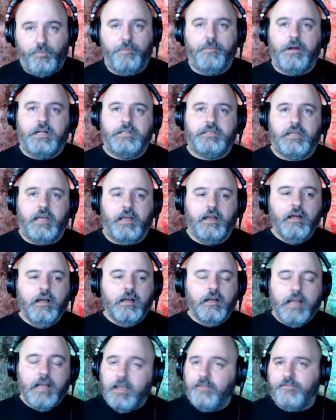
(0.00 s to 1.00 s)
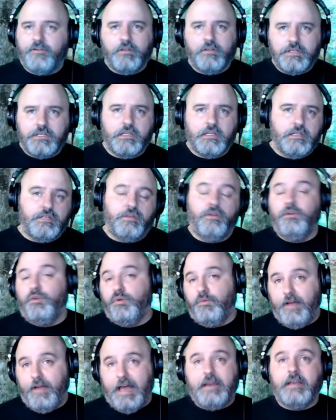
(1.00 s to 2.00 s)
might say, hey, if you're listening to this and
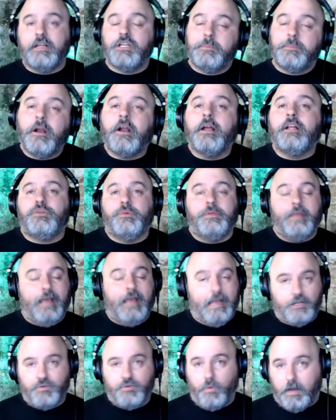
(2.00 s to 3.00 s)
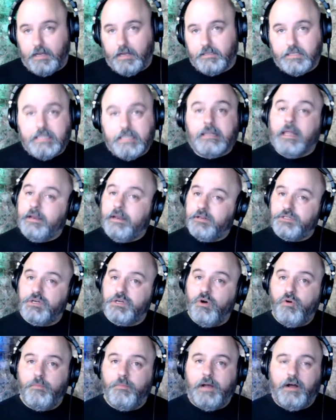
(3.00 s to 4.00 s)
you've had an experience with X, Y, and Z, let us
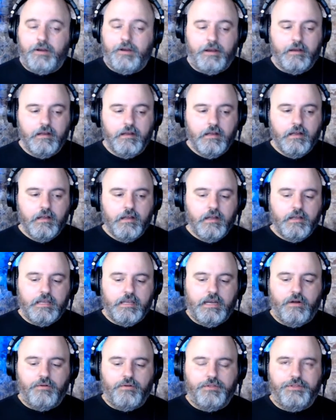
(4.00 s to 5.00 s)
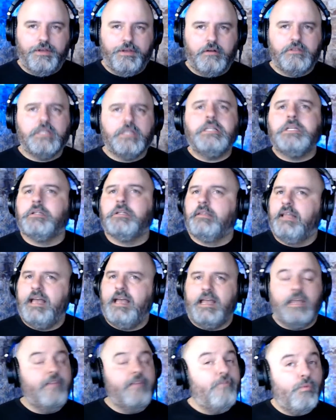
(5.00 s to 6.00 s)
know about it. There's a delay.
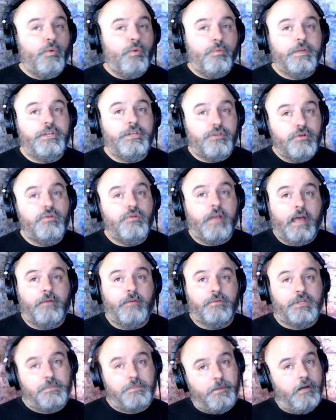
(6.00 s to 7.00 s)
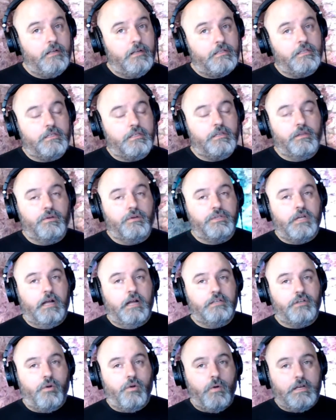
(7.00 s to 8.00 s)
Even when we do get responses to those kinds
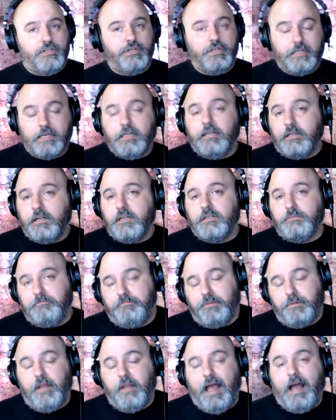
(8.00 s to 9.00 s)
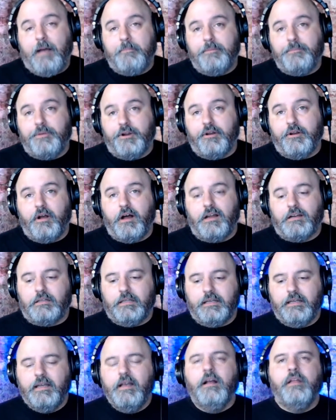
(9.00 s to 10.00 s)
of questions, and it does happen
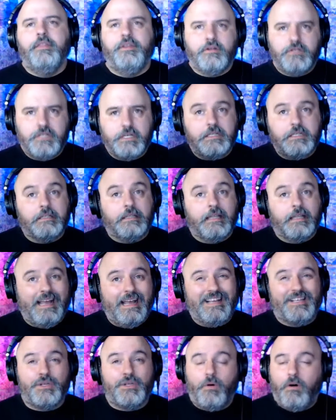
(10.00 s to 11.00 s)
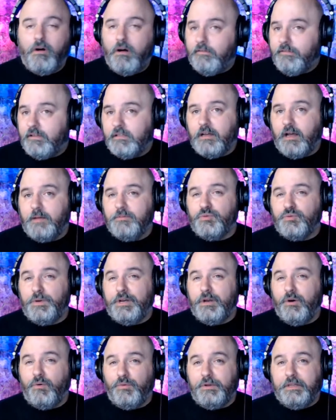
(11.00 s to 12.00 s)
periodically, there's a delay. So oftentimes we
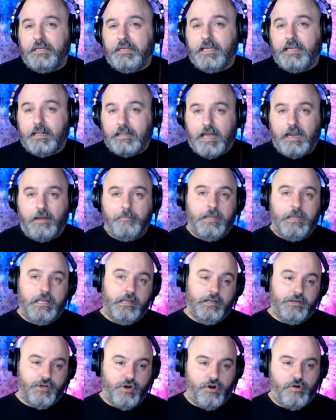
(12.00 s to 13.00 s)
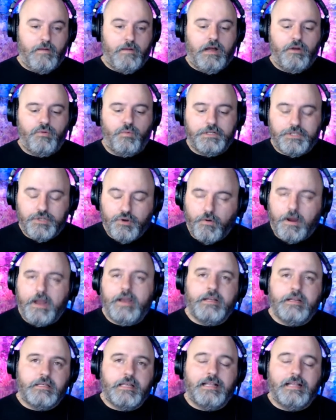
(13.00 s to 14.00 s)
don't really get that immediate turnaround. What's
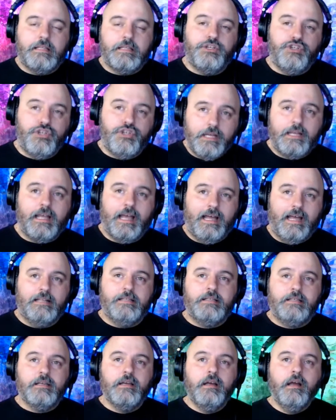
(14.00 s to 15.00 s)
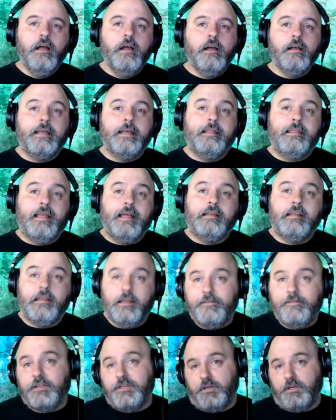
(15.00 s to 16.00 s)
great is that the Jigheads can then
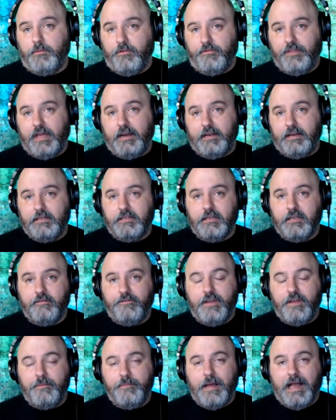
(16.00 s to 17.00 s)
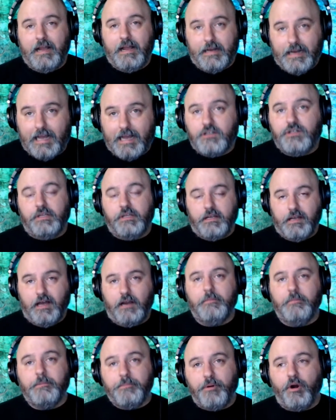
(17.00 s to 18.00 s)
give us some of that instant feedback and actually kind
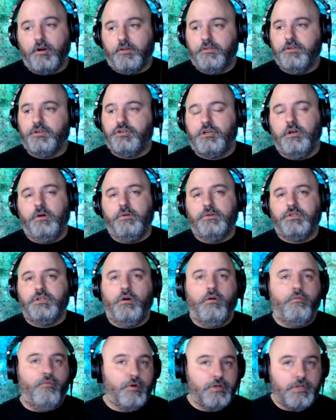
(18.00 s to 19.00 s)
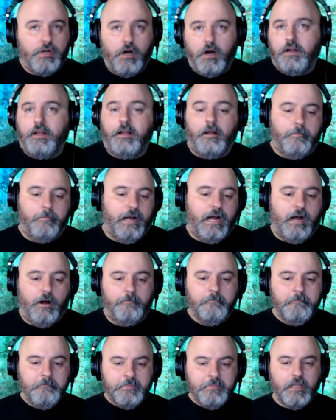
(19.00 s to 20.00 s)
of be part of the show. So if we're talking
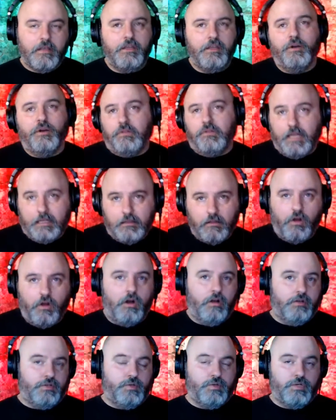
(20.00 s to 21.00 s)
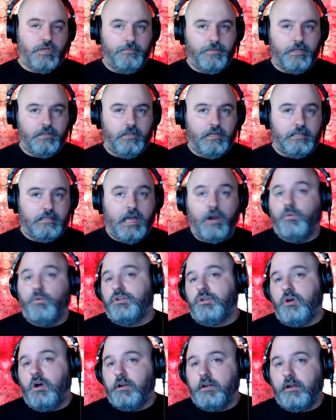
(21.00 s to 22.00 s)
about, lead laws or something like that, or we're
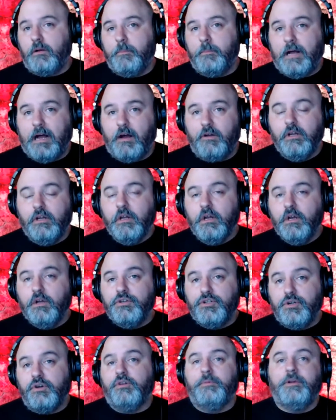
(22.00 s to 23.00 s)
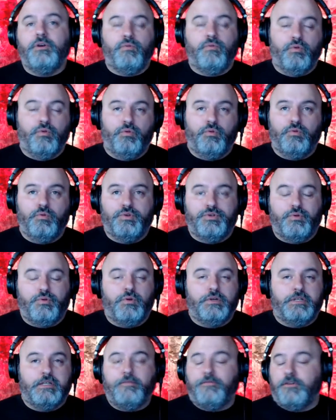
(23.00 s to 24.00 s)
talking about tournament rules or
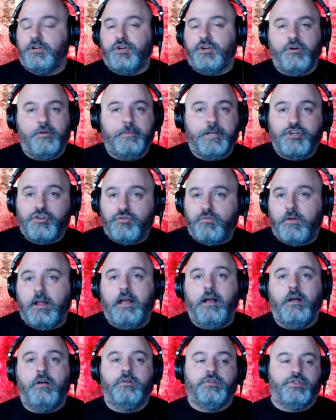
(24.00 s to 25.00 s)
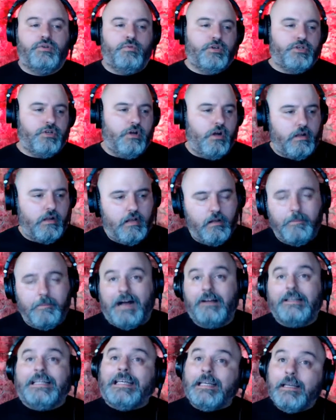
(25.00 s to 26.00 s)
different tournament trails, or we're talking
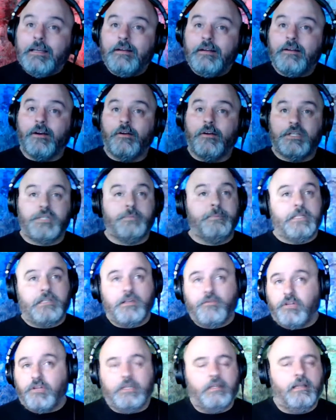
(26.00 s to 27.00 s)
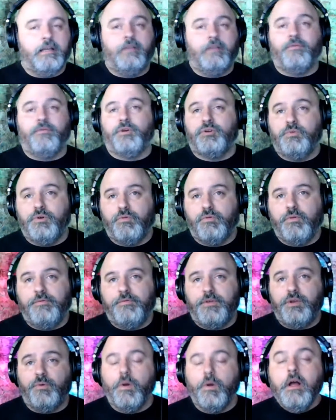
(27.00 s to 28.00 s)
about gear, specifically, like if we're doing a
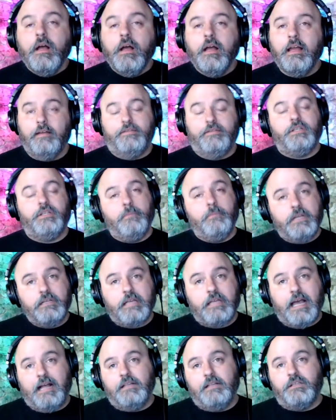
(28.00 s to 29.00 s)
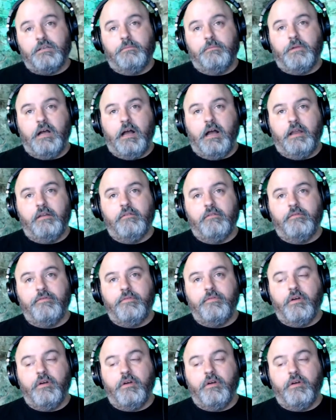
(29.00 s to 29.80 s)
review, if somebody's had some kind of